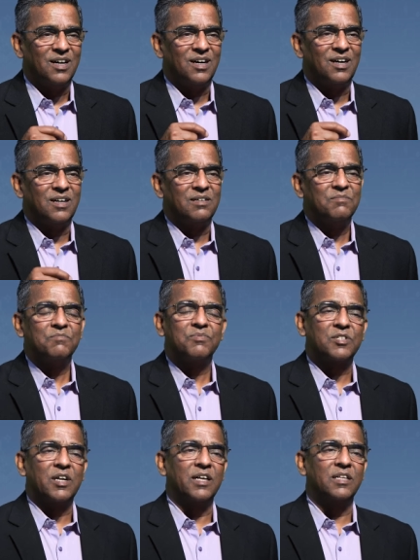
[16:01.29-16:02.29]
um,
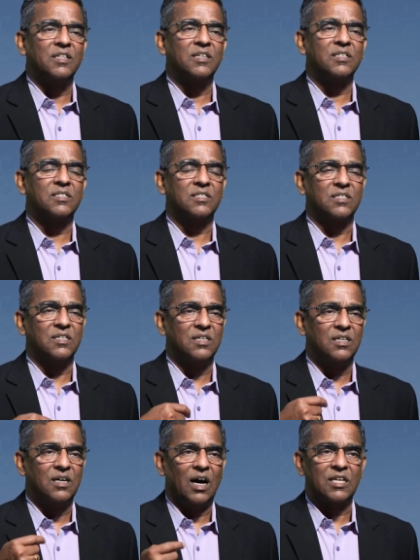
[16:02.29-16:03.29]
study this,
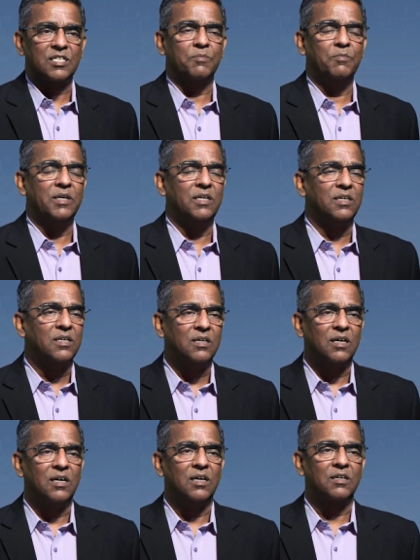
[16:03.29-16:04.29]
uh, ask me
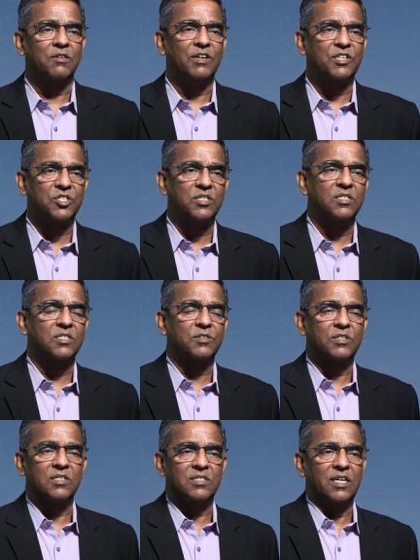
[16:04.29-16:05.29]
uh,
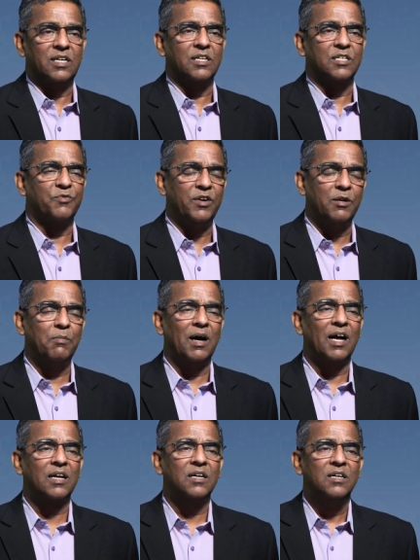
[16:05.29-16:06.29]
questions, send us
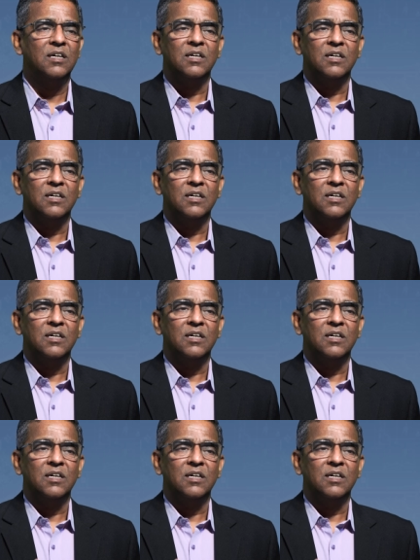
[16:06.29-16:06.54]
feedback.